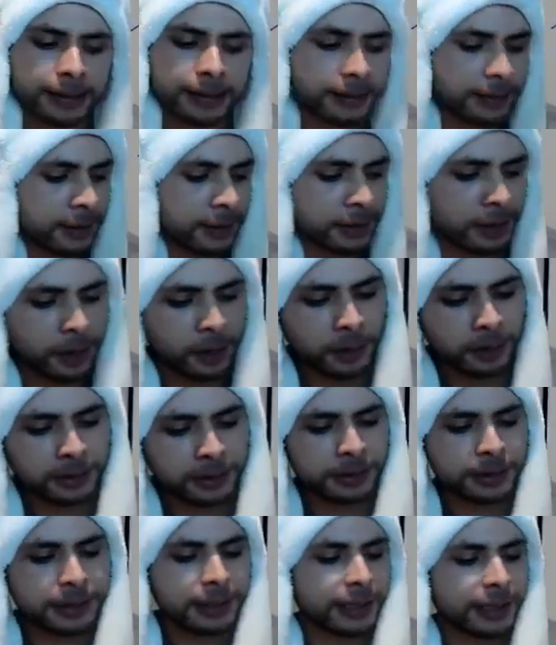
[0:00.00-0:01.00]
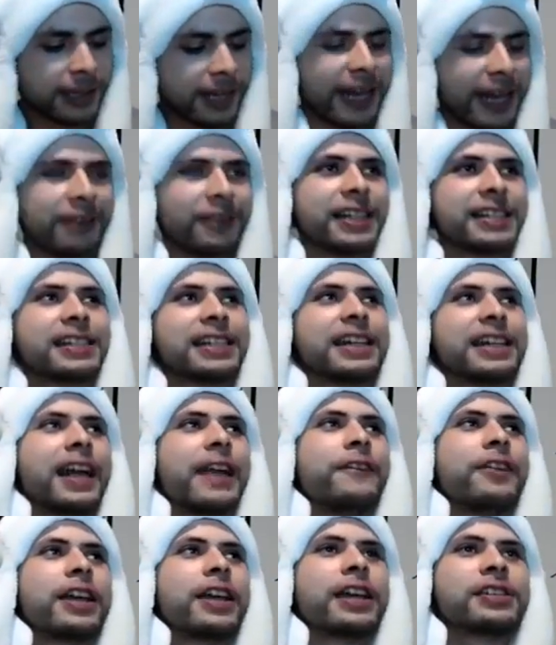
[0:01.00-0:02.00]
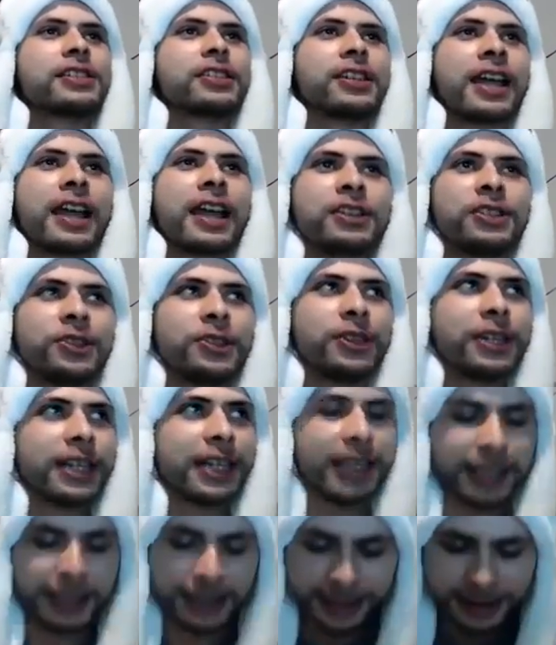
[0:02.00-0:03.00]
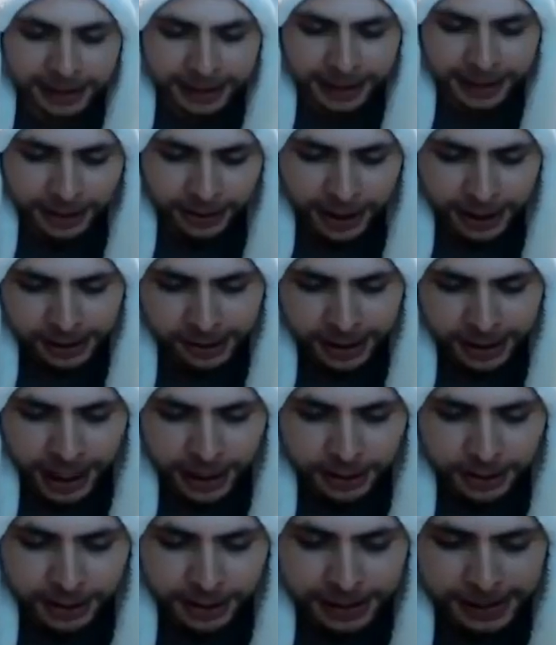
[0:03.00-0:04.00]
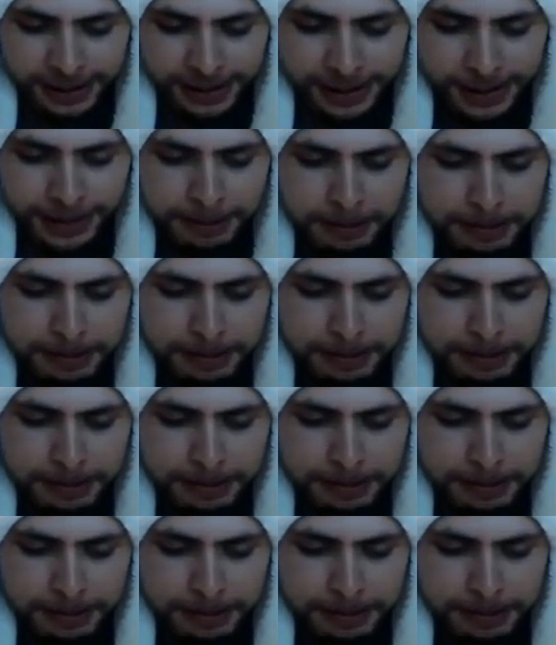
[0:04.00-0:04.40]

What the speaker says: So anyways, if you guys are tuning in and you guys are catching this